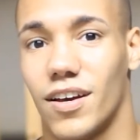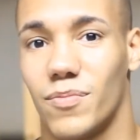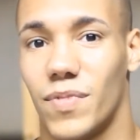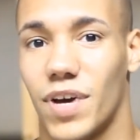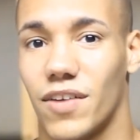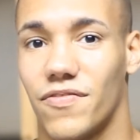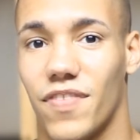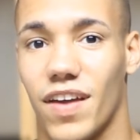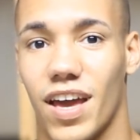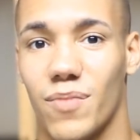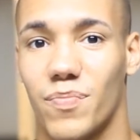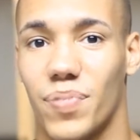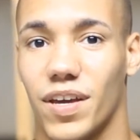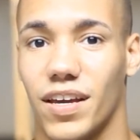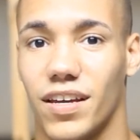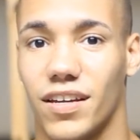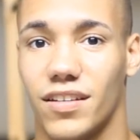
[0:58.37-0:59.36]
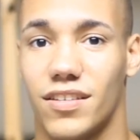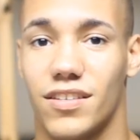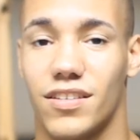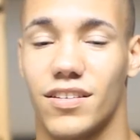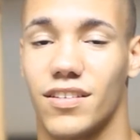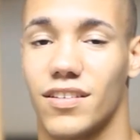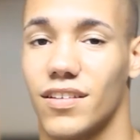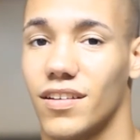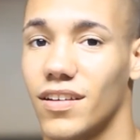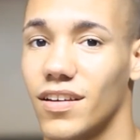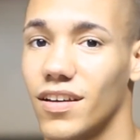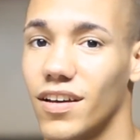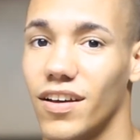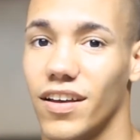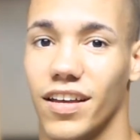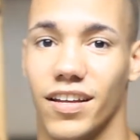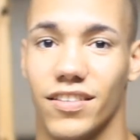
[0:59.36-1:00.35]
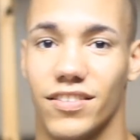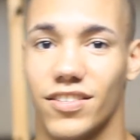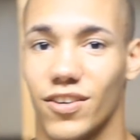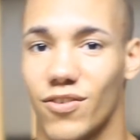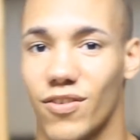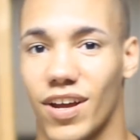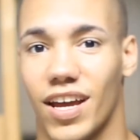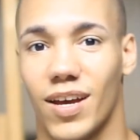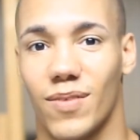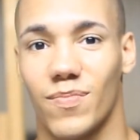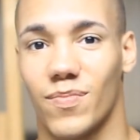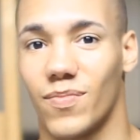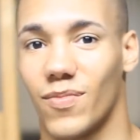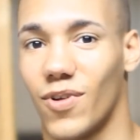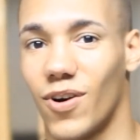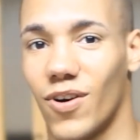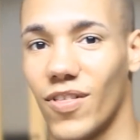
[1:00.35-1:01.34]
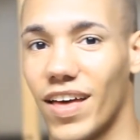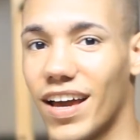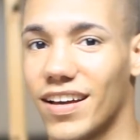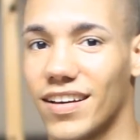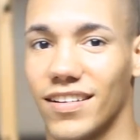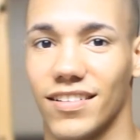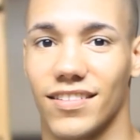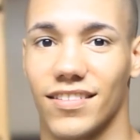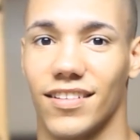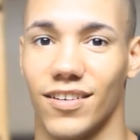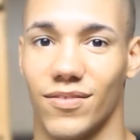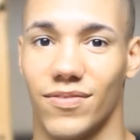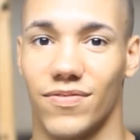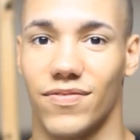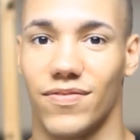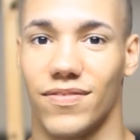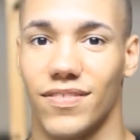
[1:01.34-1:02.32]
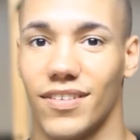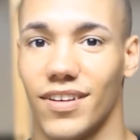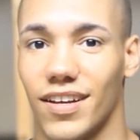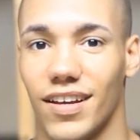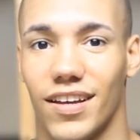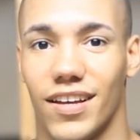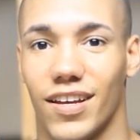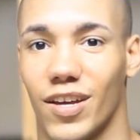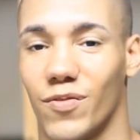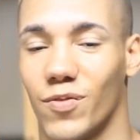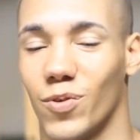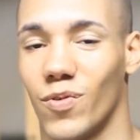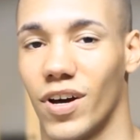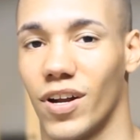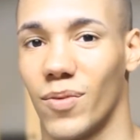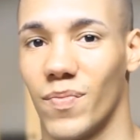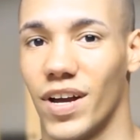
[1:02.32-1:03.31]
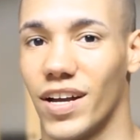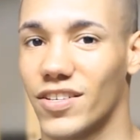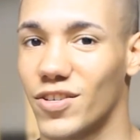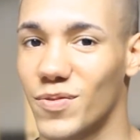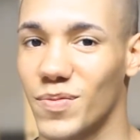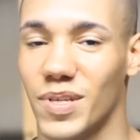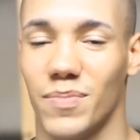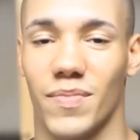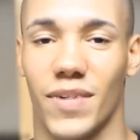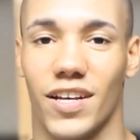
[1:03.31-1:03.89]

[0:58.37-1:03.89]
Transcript: my fan page, Instagram, all that good stuff. If you want to message me,